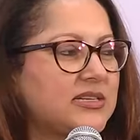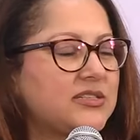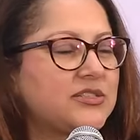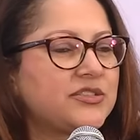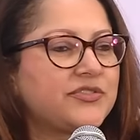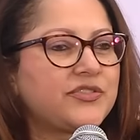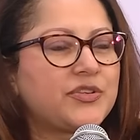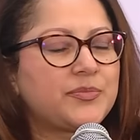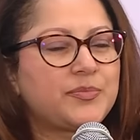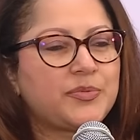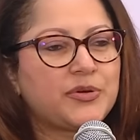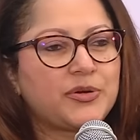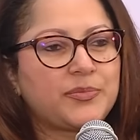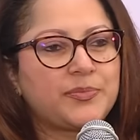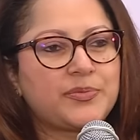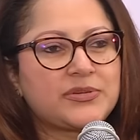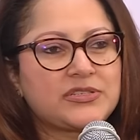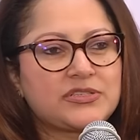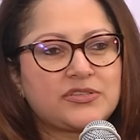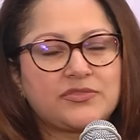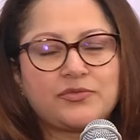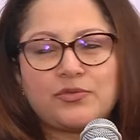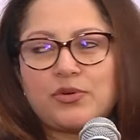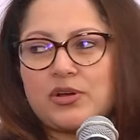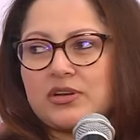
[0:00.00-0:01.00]
of the
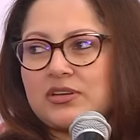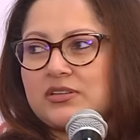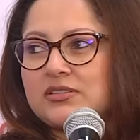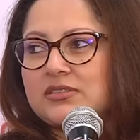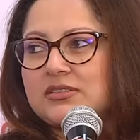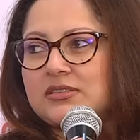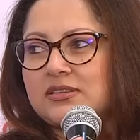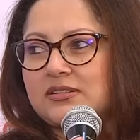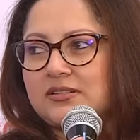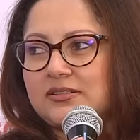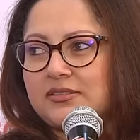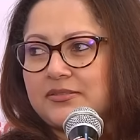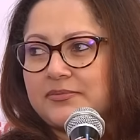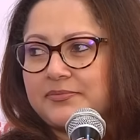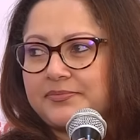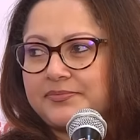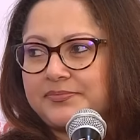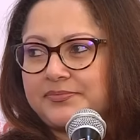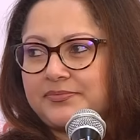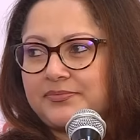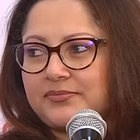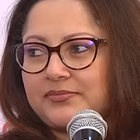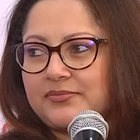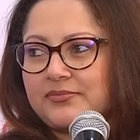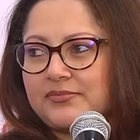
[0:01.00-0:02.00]
purpose of what
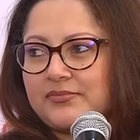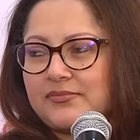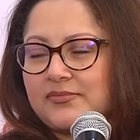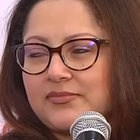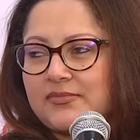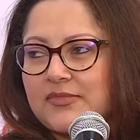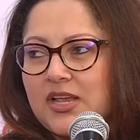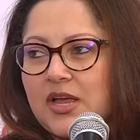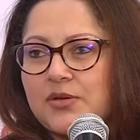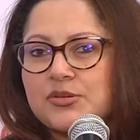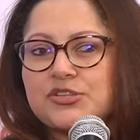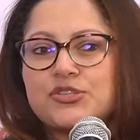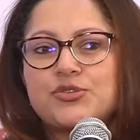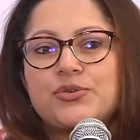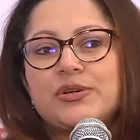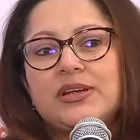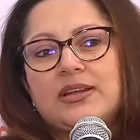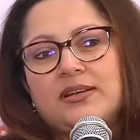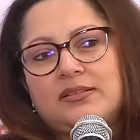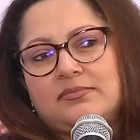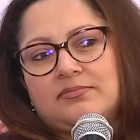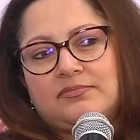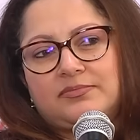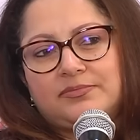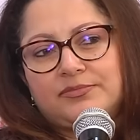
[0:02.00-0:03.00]
I was doing
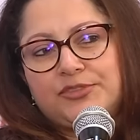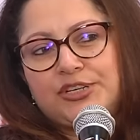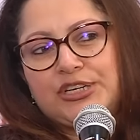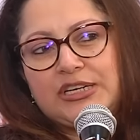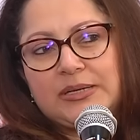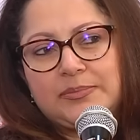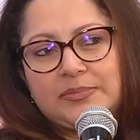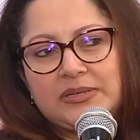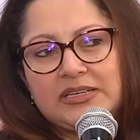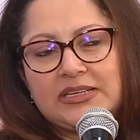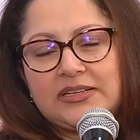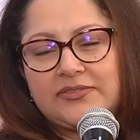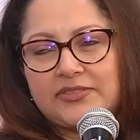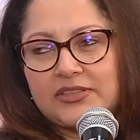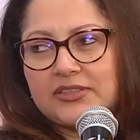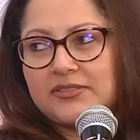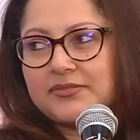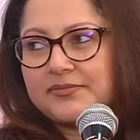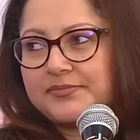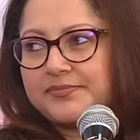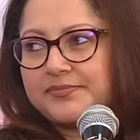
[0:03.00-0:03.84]
and really believe in.